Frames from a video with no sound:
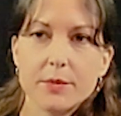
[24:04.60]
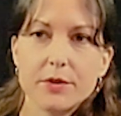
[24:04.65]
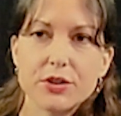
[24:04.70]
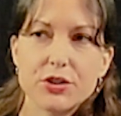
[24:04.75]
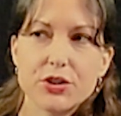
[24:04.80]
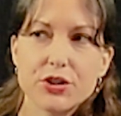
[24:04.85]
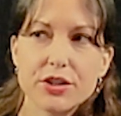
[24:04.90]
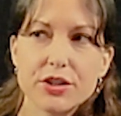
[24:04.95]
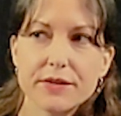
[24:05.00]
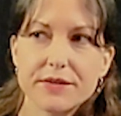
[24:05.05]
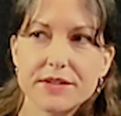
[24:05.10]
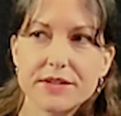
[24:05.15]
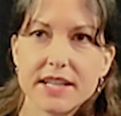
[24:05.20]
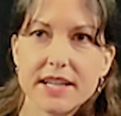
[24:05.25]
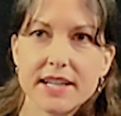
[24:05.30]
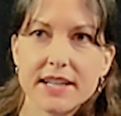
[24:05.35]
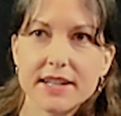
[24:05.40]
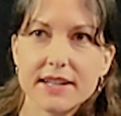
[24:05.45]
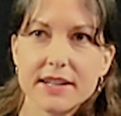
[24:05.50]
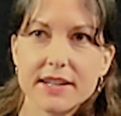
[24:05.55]
But
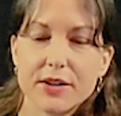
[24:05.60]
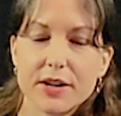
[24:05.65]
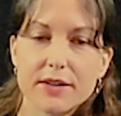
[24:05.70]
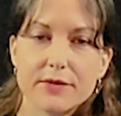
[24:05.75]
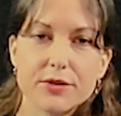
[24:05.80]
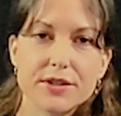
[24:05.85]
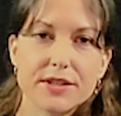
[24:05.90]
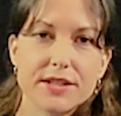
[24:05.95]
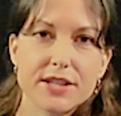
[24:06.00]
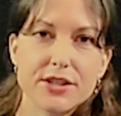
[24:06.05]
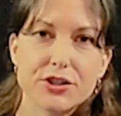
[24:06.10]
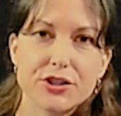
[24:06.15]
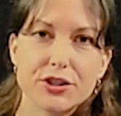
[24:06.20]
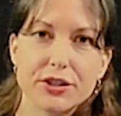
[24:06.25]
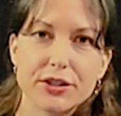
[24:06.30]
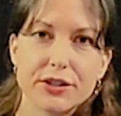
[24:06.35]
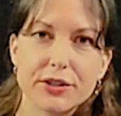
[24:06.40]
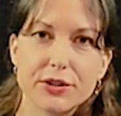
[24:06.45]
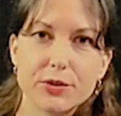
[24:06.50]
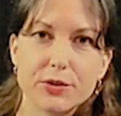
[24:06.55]
shifting the
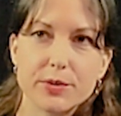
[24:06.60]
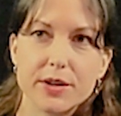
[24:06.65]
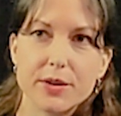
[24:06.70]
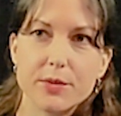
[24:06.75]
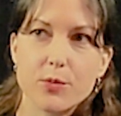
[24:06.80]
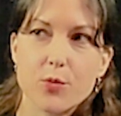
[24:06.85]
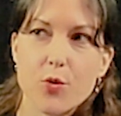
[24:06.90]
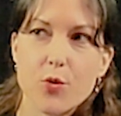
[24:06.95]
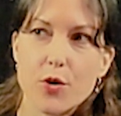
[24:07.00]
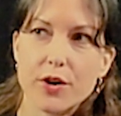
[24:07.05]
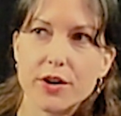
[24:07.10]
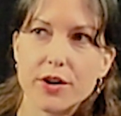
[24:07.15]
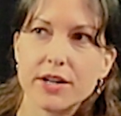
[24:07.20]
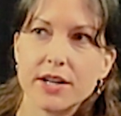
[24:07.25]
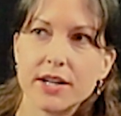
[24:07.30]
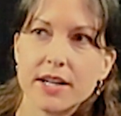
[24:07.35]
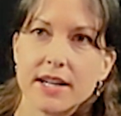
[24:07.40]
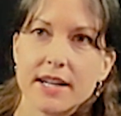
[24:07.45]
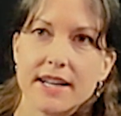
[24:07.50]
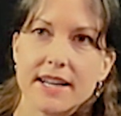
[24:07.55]
conversation a little bit
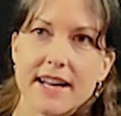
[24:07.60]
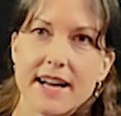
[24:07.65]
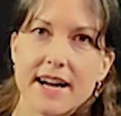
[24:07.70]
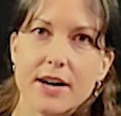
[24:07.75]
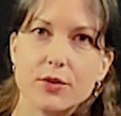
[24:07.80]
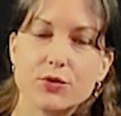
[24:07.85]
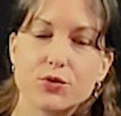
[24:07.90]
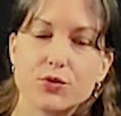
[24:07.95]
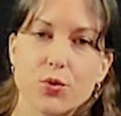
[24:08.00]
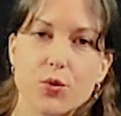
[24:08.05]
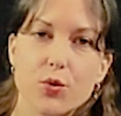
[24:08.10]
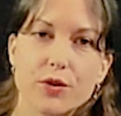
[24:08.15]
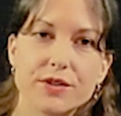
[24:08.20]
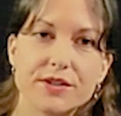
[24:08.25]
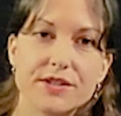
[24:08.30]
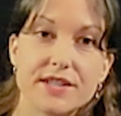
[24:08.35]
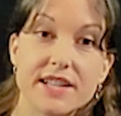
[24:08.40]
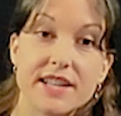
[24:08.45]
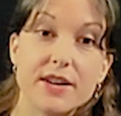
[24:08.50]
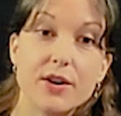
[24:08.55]
more now
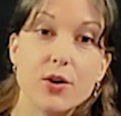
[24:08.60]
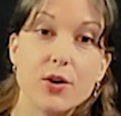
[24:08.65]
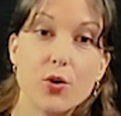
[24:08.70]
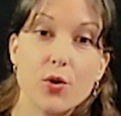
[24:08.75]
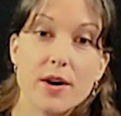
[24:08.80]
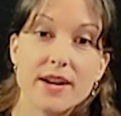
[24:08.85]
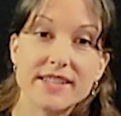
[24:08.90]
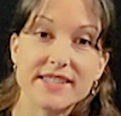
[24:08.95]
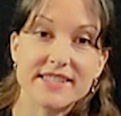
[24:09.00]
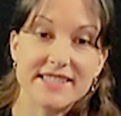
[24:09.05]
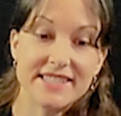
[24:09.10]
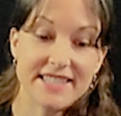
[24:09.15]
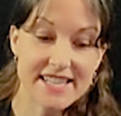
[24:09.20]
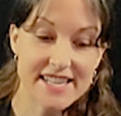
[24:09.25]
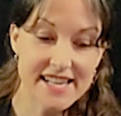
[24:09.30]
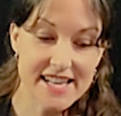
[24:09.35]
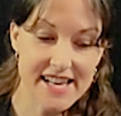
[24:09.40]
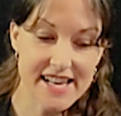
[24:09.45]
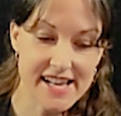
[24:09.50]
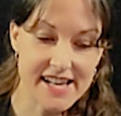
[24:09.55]
towards the
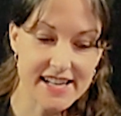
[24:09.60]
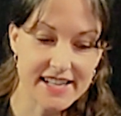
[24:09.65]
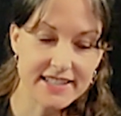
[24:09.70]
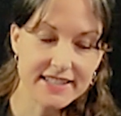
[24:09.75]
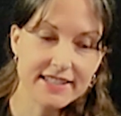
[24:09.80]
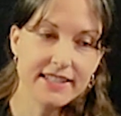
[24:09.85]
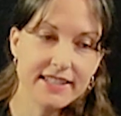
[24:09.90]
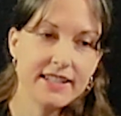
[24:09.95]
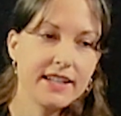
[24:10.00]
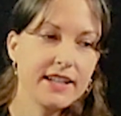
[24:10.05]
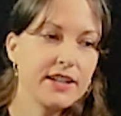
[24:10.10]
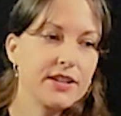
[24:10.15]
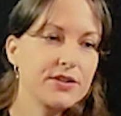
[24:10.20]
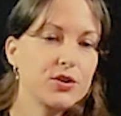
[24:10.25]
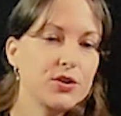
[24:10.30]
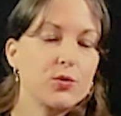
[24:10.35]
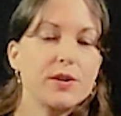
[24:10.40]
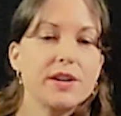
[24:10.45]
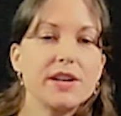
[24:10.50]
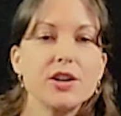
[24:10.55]
OSCE.
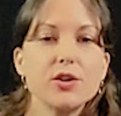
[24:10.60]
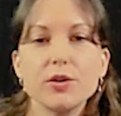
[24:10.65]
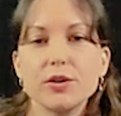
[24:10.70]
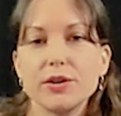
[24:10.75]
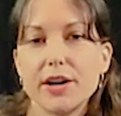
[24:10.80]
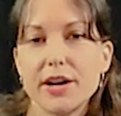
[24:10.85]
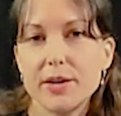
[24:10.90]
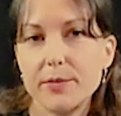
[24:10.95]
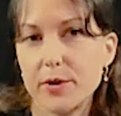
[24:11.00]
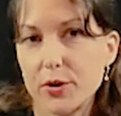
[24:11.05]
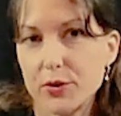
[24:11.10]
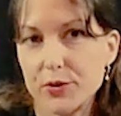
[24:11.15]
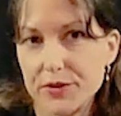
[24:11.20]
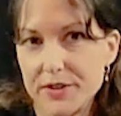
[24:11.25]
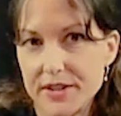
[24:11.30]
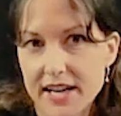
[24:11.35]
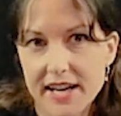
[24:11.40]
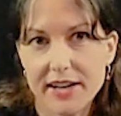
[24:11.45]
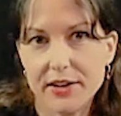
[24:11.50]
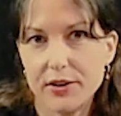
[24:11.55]
So we hear a lot about
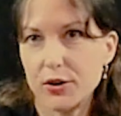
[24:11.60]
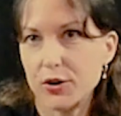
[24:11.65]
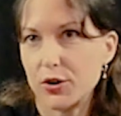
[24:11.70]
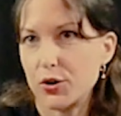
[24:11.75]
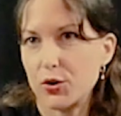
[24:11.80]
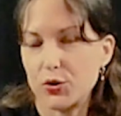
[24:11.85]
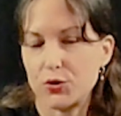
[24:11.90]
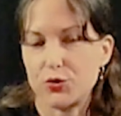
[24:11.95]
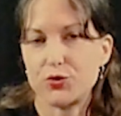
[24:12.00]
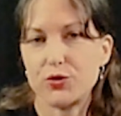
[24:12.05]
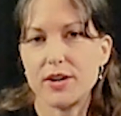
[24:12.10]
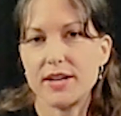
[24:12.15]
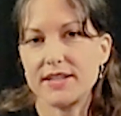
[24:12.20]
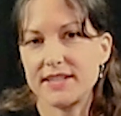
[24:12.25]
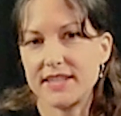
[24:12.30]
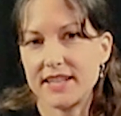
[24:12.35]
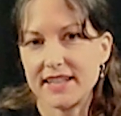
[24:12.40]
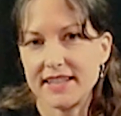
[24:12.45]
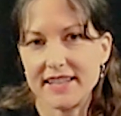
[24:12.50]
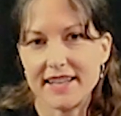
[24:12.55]
NATO,
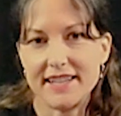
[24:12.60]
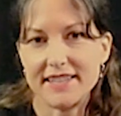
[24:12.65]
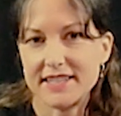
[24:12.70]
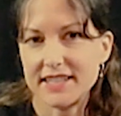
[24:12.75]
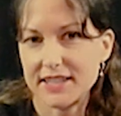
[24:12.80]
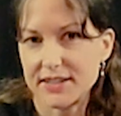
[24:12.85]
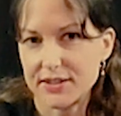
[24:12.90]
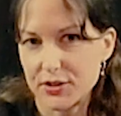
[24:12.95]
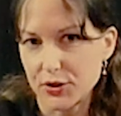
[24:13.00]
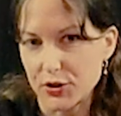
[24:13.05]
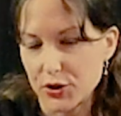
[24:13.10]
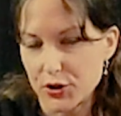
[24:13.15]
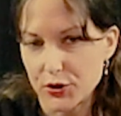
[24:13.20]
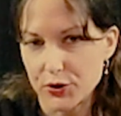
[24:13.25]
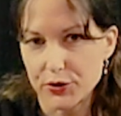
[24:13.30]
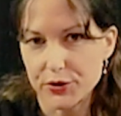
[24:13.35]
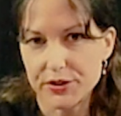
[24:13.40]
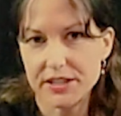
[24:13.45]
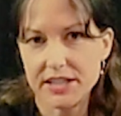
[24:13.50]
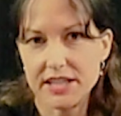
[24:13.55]
transatlantic
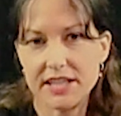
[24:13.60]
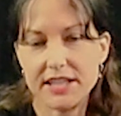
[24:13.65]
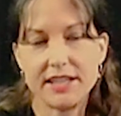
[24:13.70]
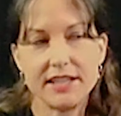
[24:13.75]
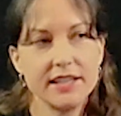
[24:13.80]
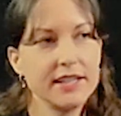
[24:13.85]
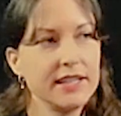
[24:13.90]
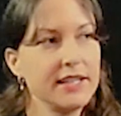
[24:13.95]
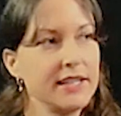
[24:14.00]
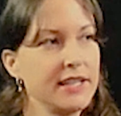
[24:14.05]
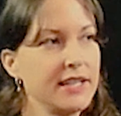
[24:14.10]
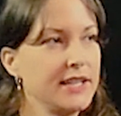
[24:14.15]
security,